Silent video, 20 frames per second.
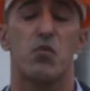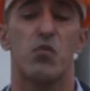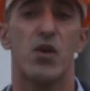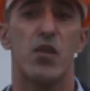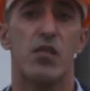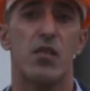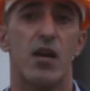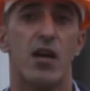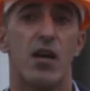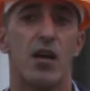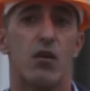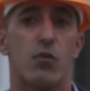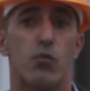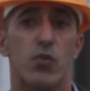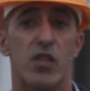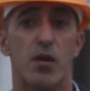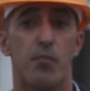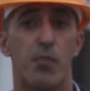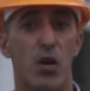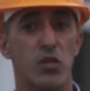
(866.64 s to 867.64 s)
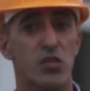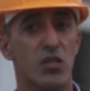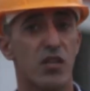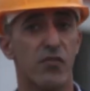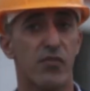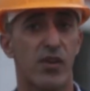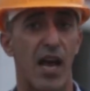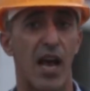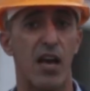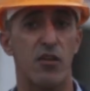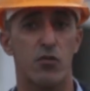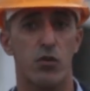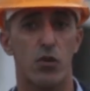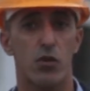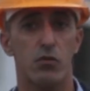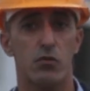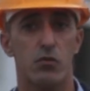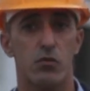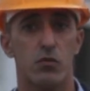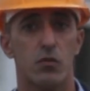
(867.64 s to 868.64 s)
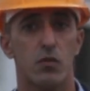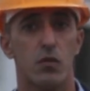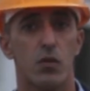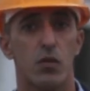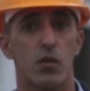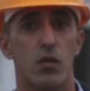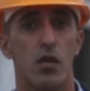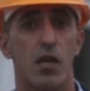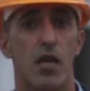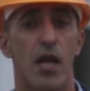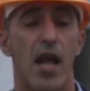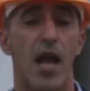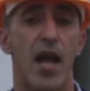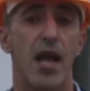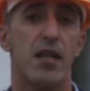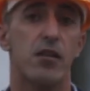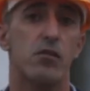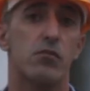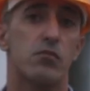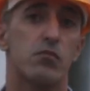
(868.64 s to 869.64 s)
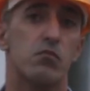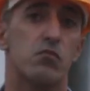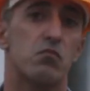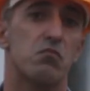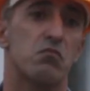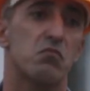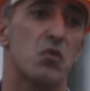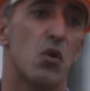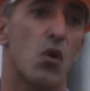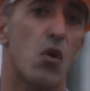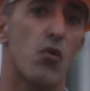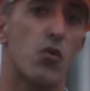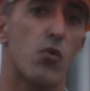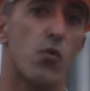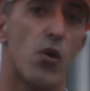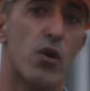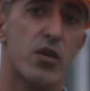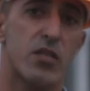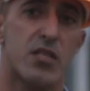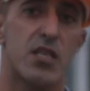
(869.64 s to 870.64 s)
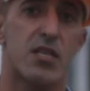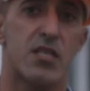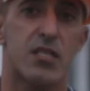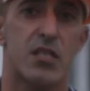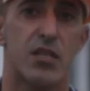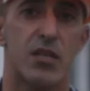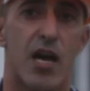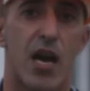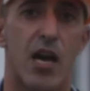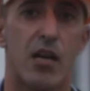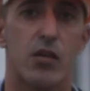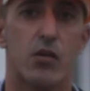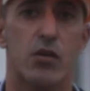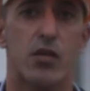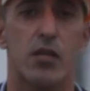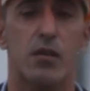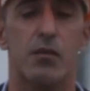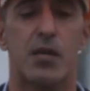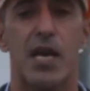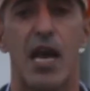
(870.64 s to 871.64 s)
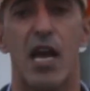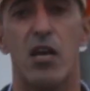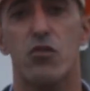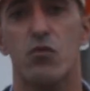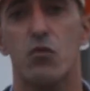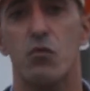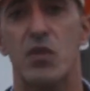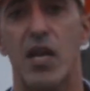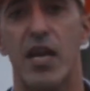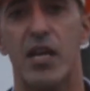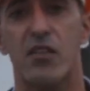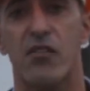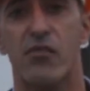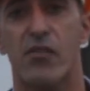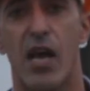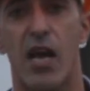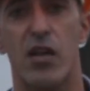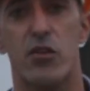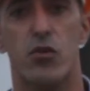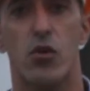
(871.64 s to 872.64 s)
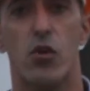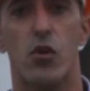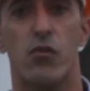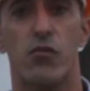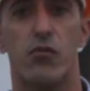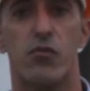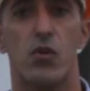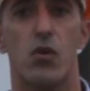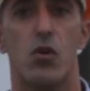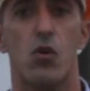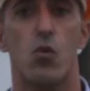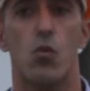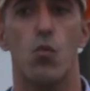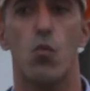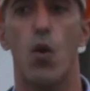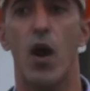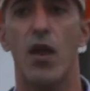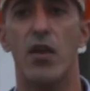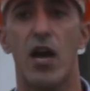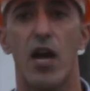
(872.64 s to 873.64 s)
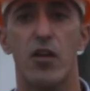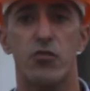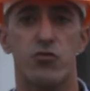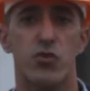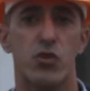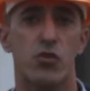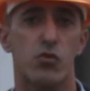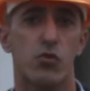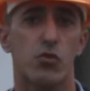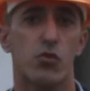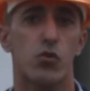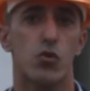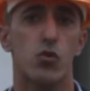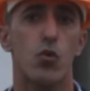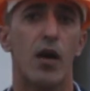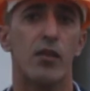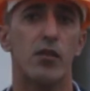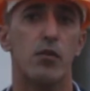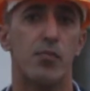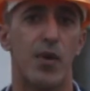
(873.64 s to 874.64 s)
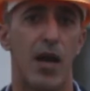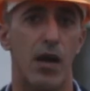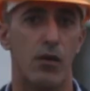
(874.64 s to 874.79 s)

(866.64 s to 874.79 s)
with a, with a positive cash flow and or the worst case scenario in a cash flow, negative cash flow of 100 to 200